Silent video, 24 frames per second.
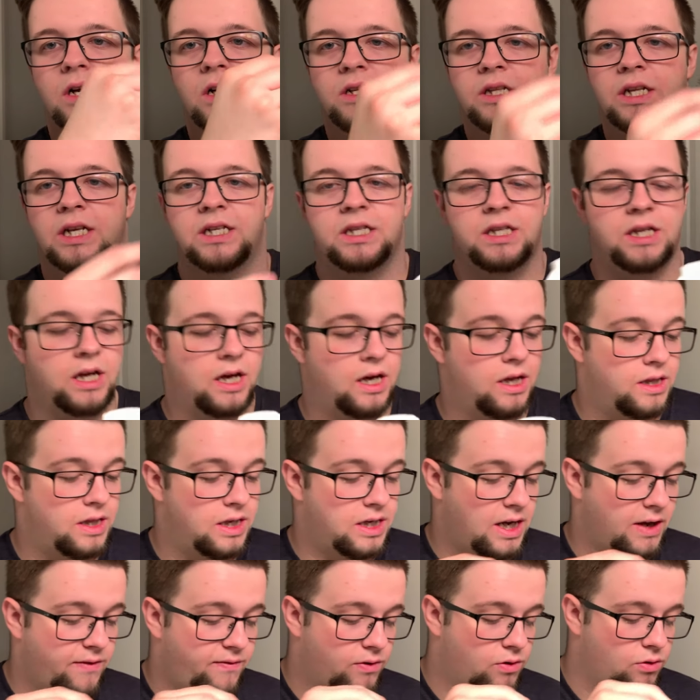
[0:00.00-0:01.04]
The
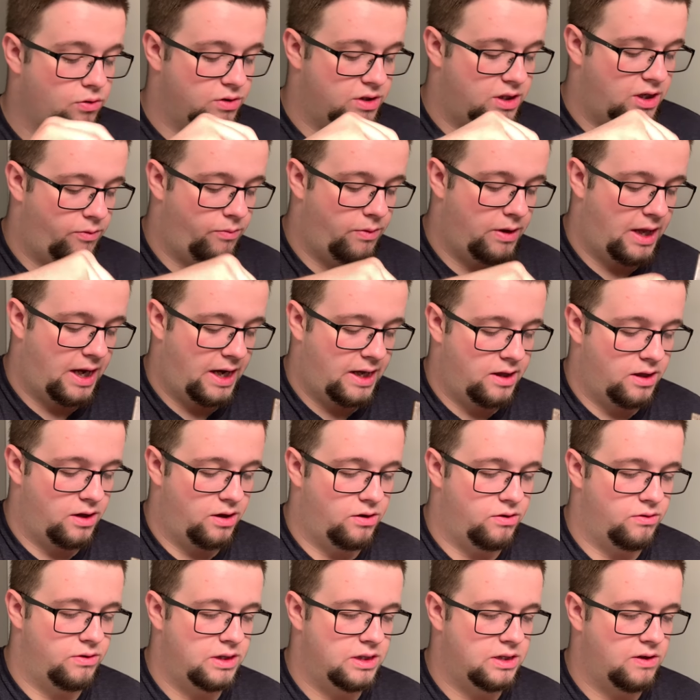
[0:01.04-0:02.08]
difficulty with that
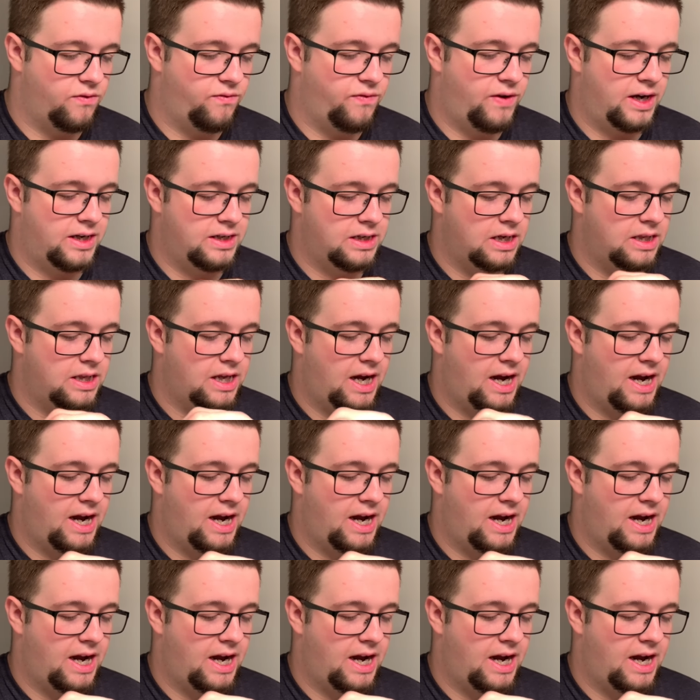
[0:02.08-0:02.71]
though is the fact that the